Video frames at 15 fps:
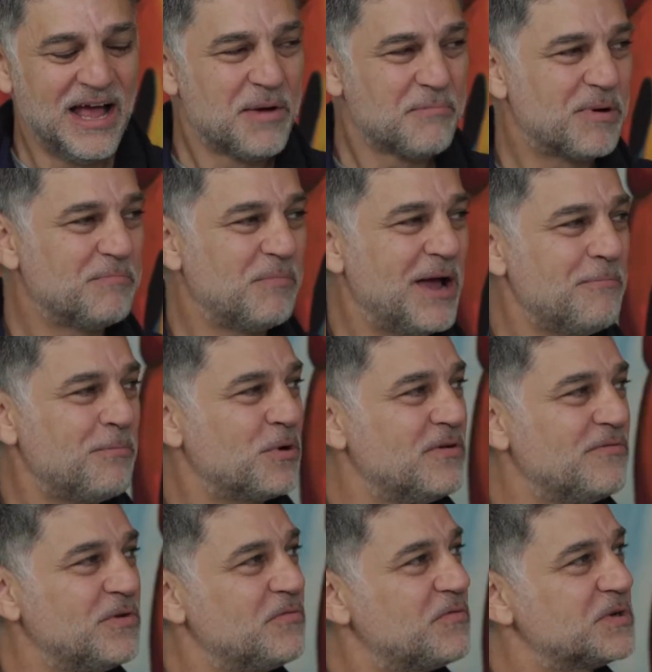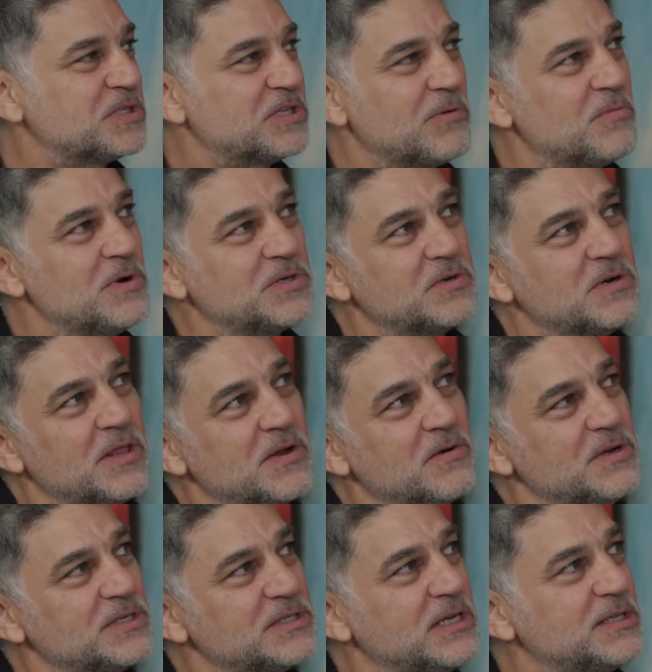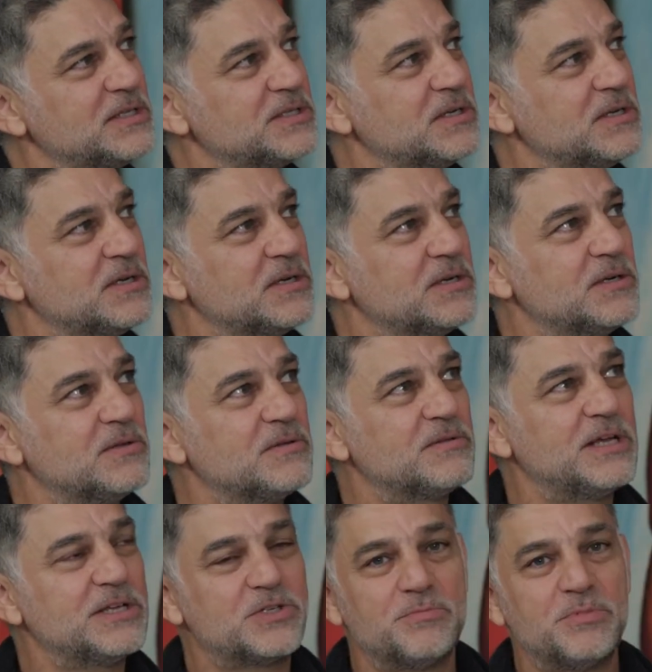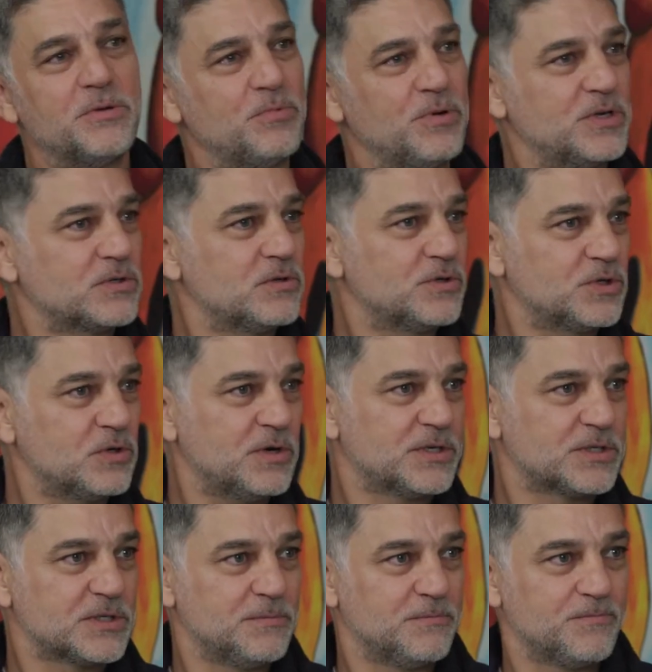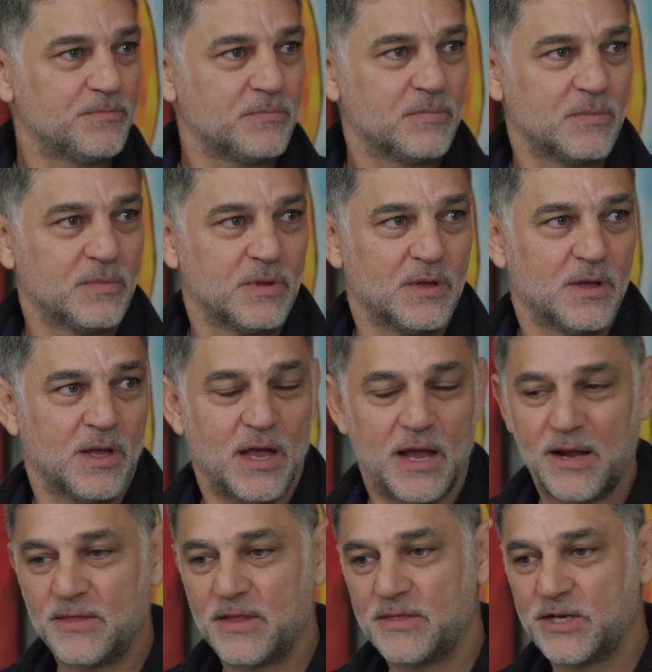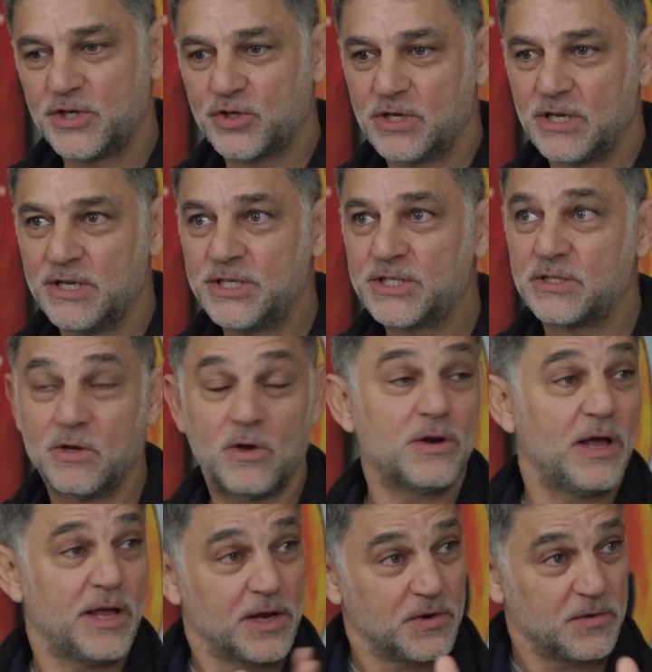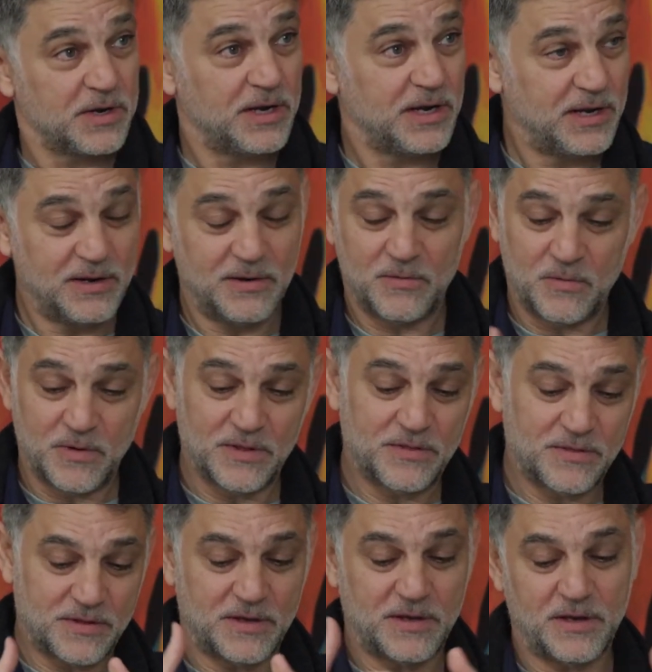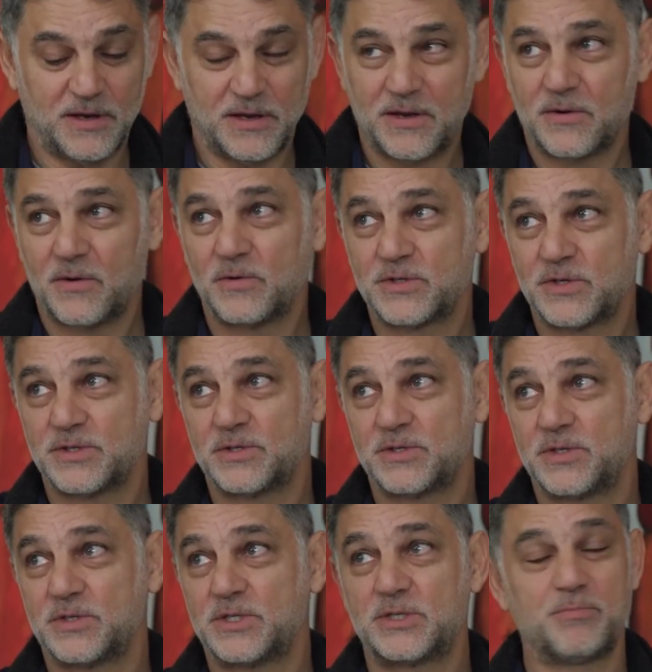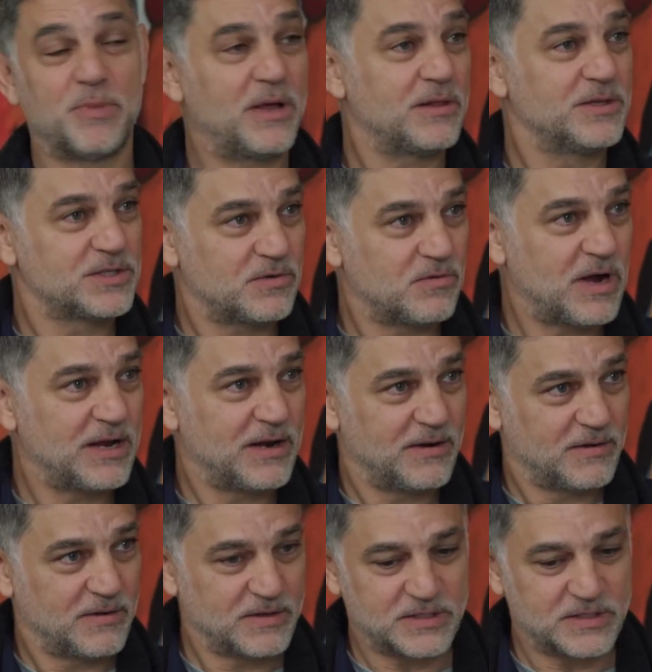But my point of view, for some reason or other, is that that should be a personal choice. In that they should at least learn, I agree with the, to spell and to write and